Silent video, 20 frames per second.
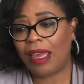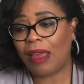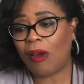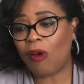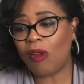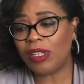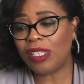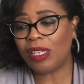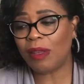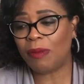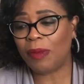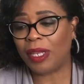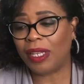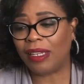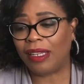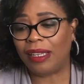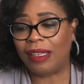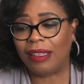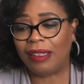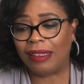
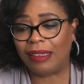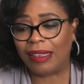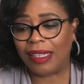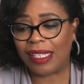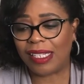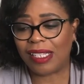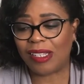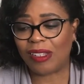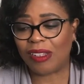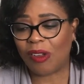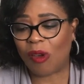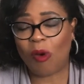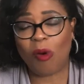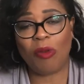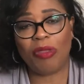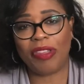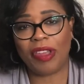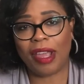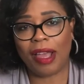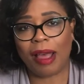ultimately, this
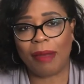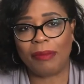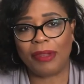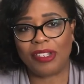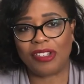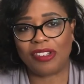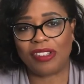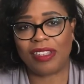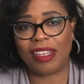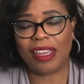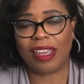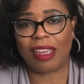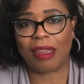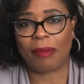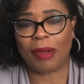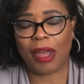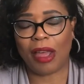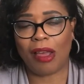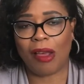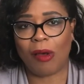whole thing got me just thinking
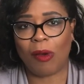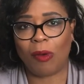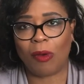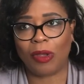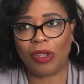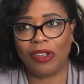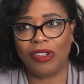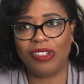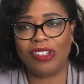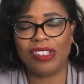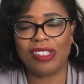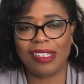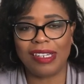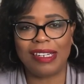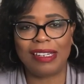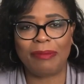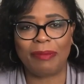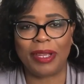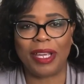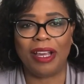about how you just
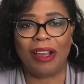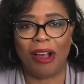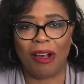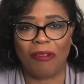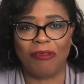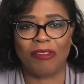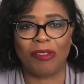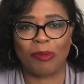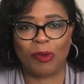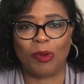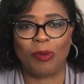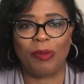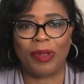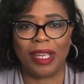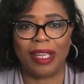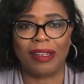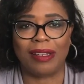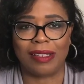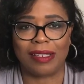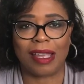need to be comfortable
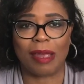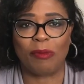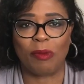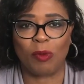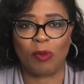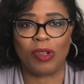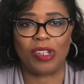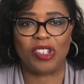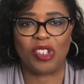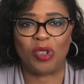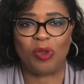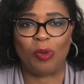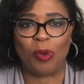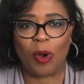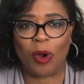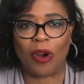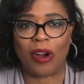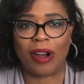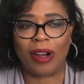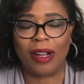being the type of witch you
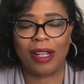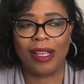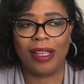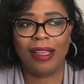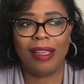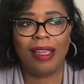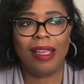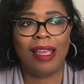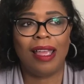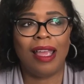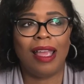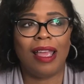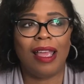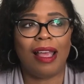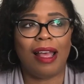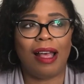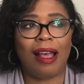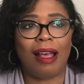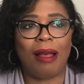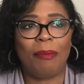are
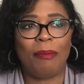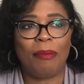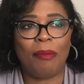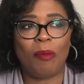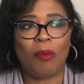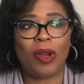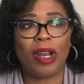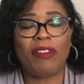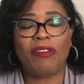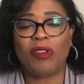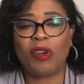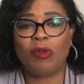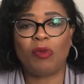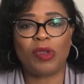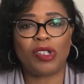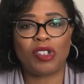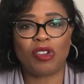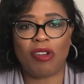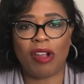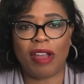um, whatever
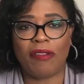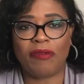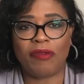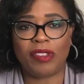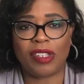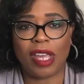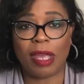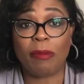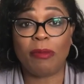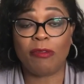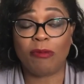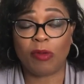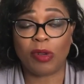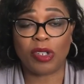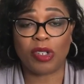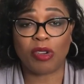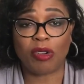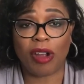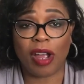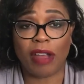witchcraft type of
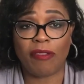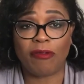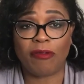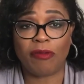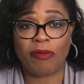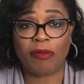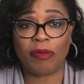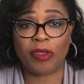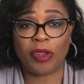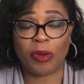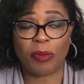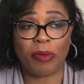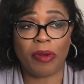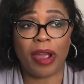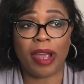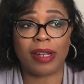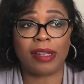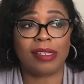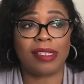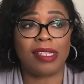witchcraft you're
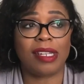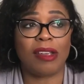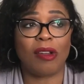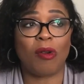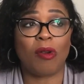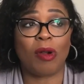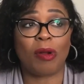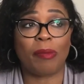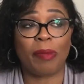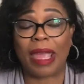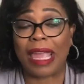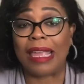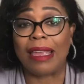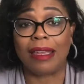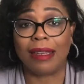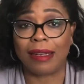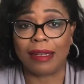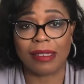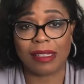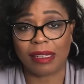practicing or
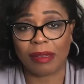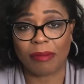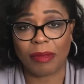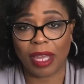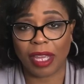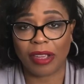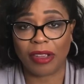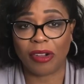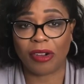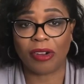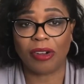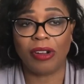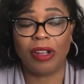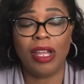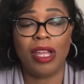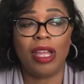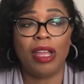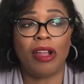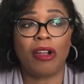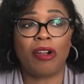paganism that you're
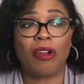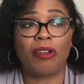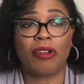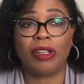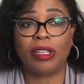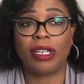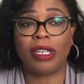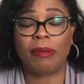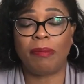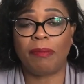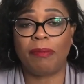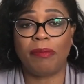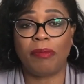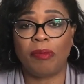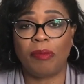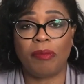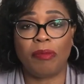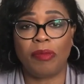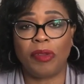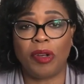currently,
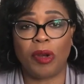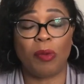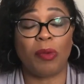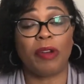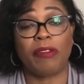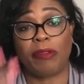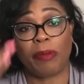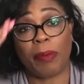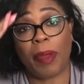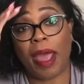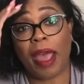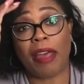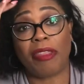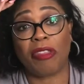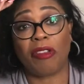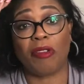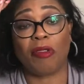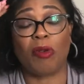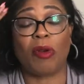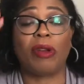you know, whatever path
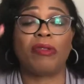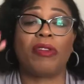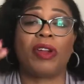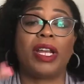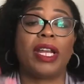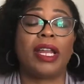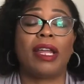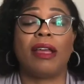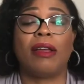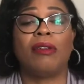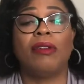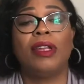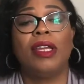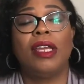you're on right now,